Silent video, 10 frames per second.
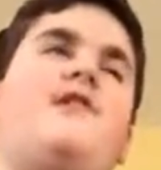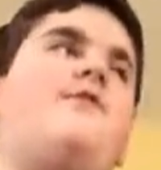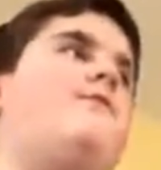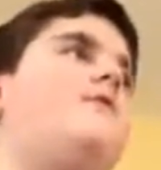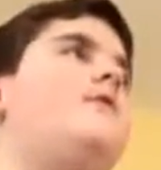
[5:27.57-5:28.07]
I
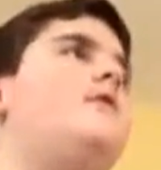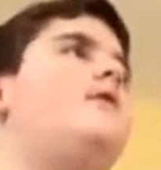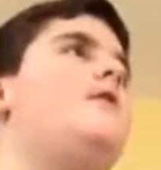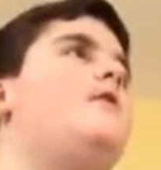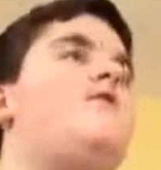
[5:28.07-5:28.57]
don't
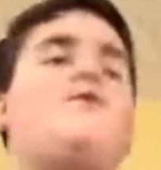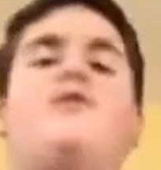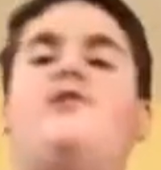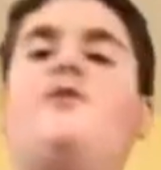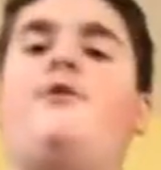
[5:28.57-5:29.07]
never
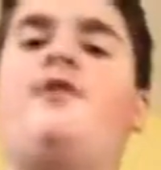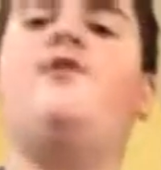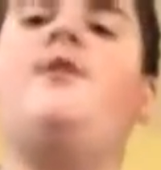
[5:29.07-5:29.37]
miss out, guys.